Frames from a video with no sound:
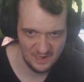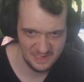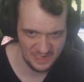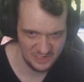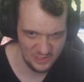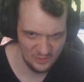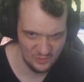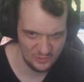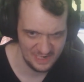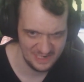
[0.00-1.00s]
Didn't you
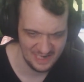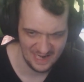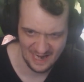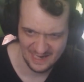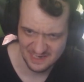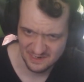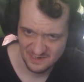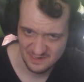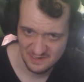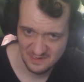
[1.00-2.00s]
look in their eyes?
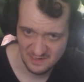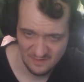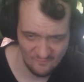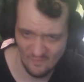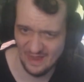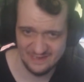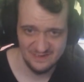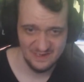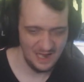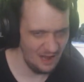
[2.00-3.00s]
Wait,
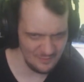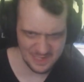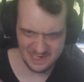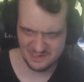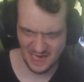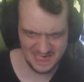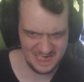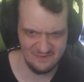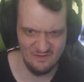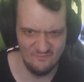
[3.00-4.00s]
how does
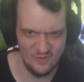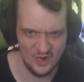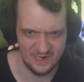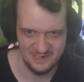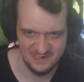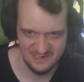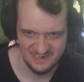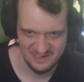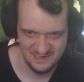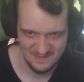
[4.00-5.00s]
it even work?
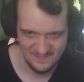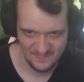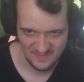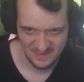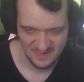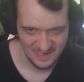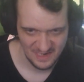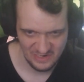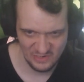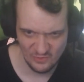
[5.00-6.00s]

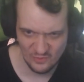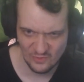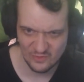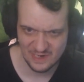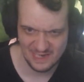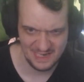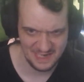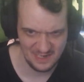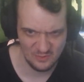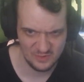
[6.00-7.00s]
You
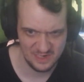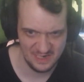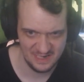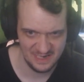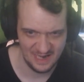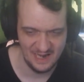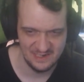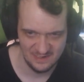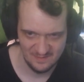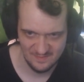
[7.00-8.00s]
clearly looked in their eyes.